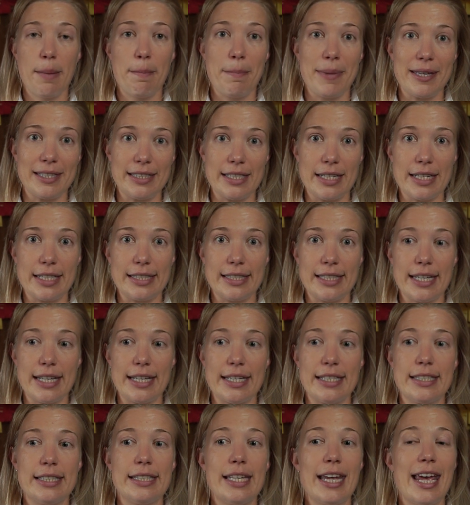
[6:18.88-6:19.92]

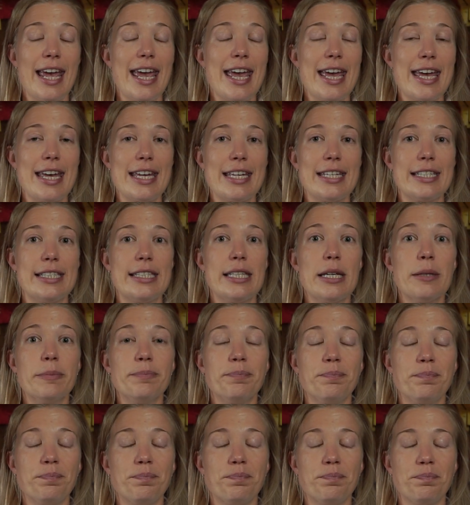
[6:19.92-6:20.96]
businesses is
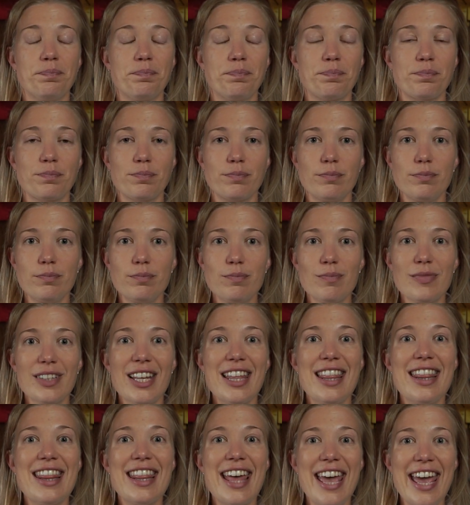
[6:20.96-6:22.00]

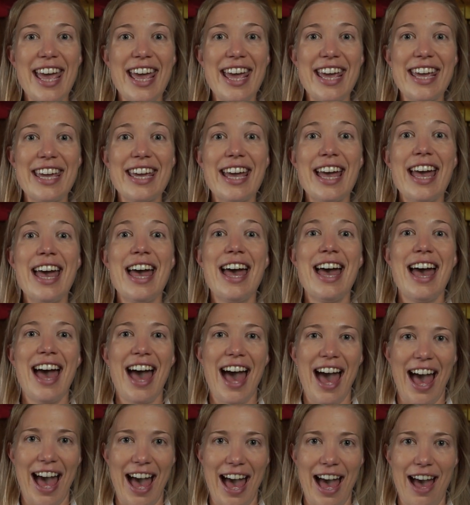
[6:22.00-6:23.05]
they
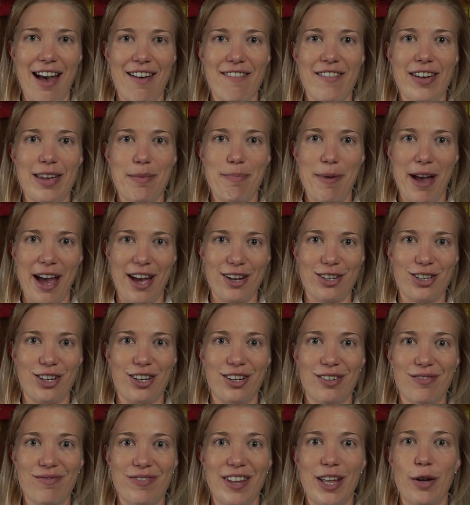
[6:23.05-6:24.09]
have a
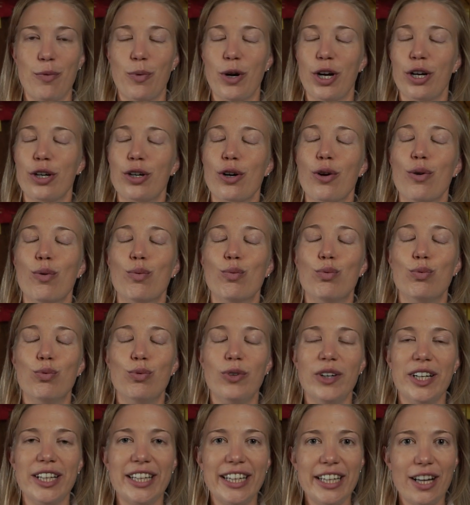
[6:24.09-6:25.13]
passion. They work
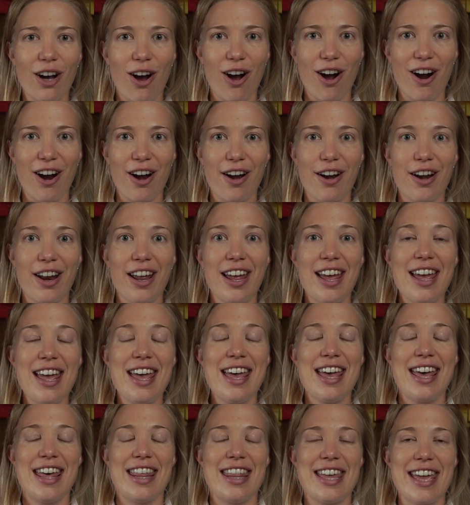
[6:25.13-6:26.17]
really hard.
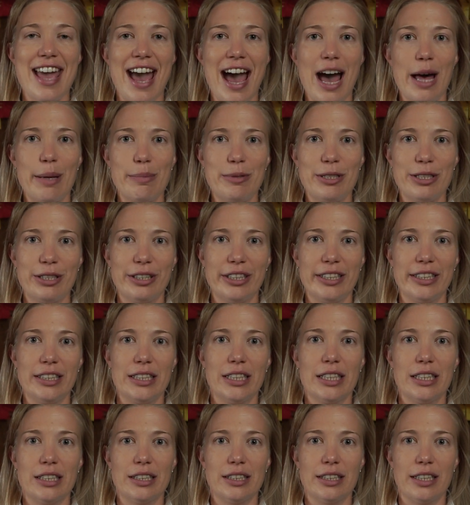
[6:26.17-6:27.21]
They
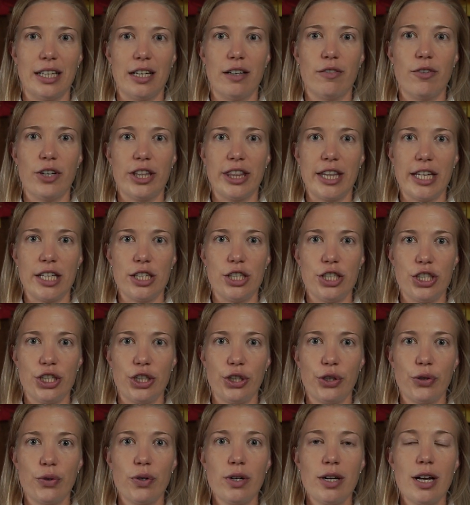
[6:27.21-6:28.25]
absolutely love what they
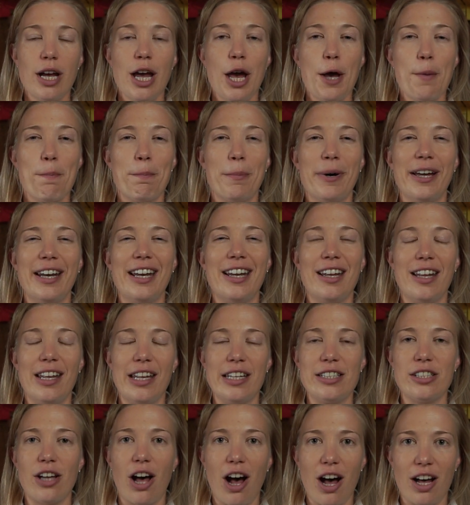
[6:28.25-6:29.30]
do, but it
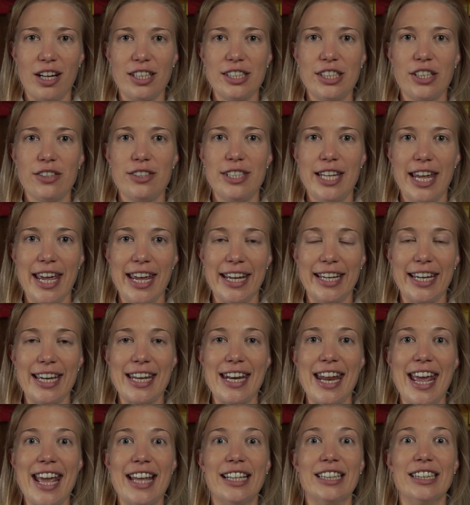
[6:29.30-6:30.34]
has also
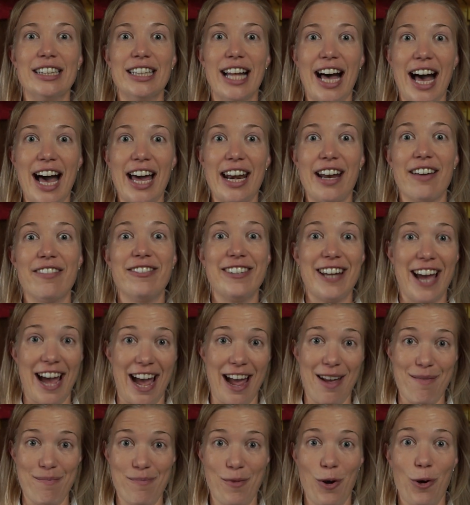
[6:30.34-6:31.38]
taken a lot of
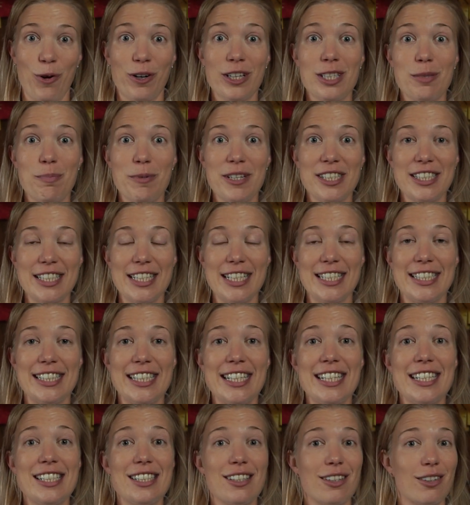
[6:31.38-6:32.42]
time. Horse
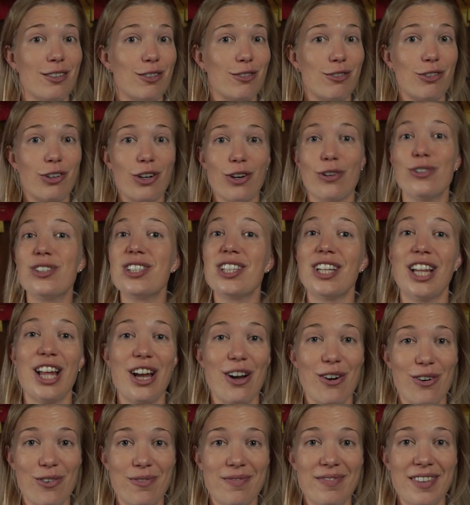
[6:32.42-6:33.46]
businesses grow
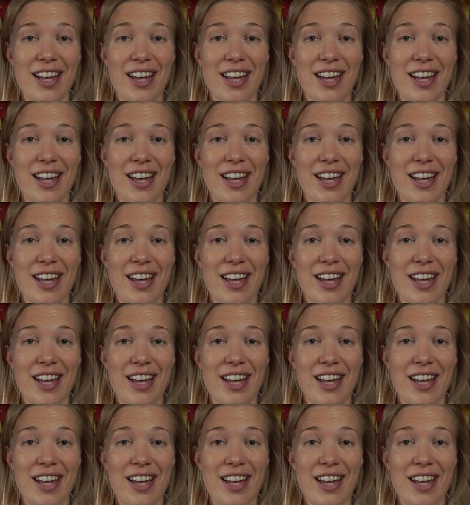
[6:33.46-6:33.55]
slow.